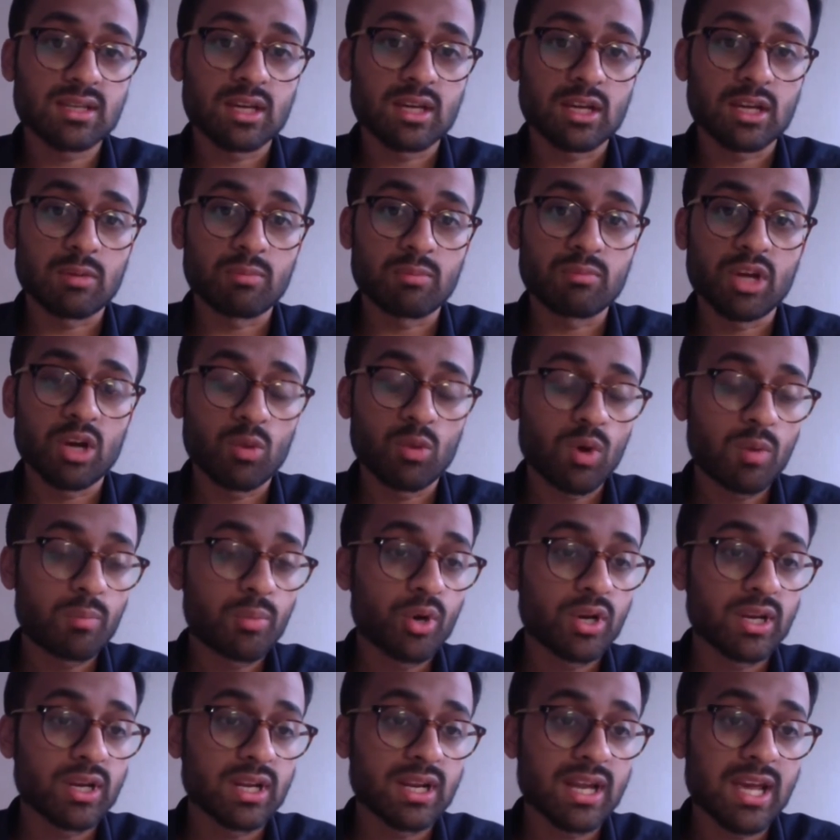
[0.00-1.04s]
At one
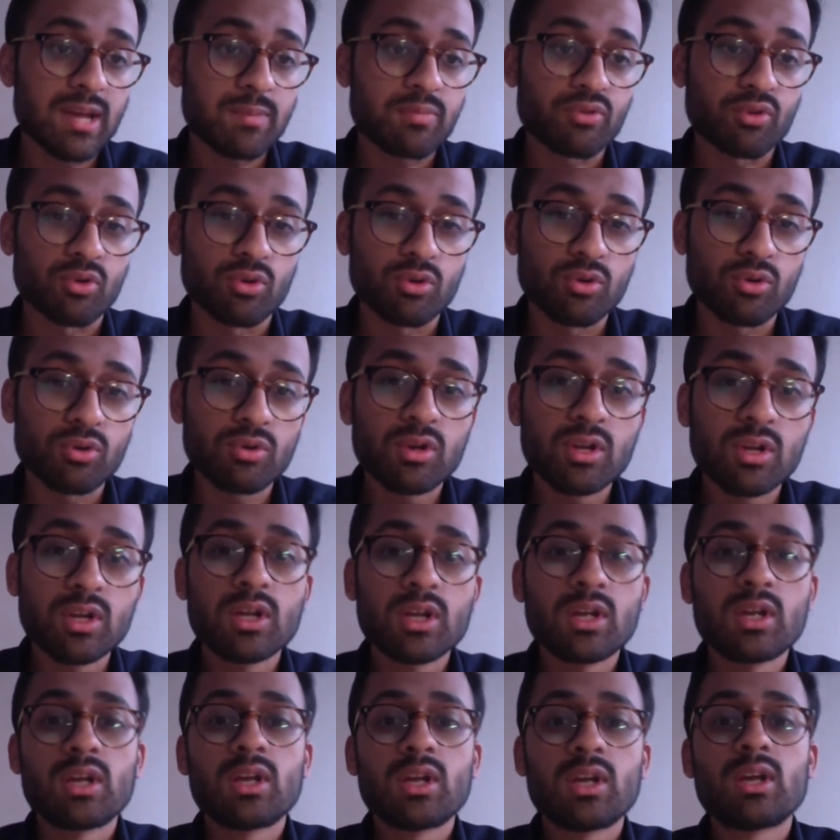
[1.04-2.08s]
point in April,
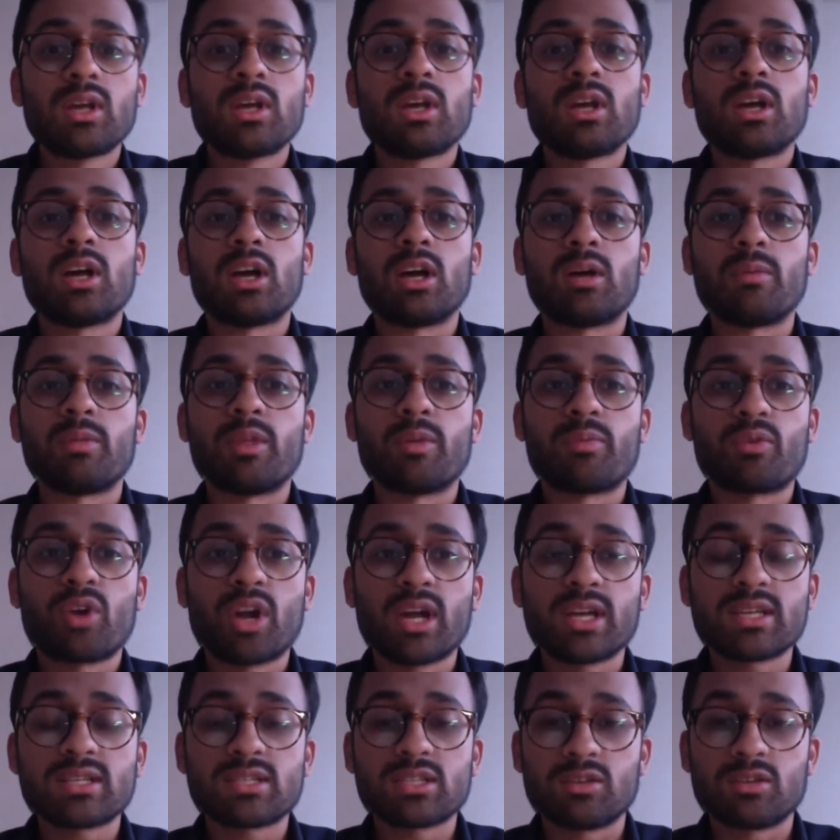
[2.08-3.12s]
the
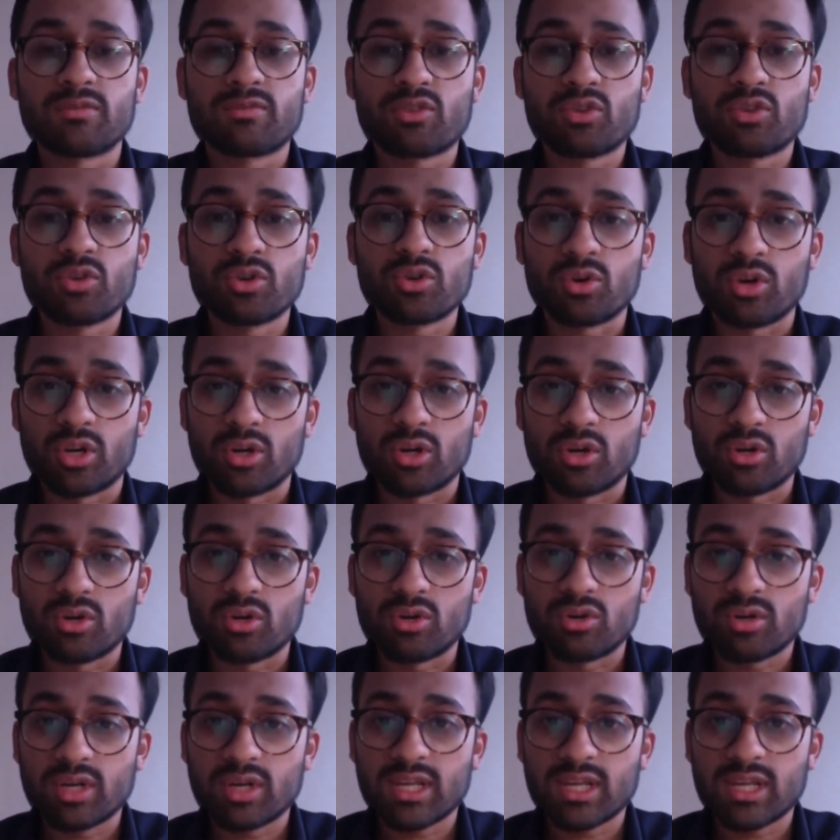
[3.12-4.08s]
price of crude oil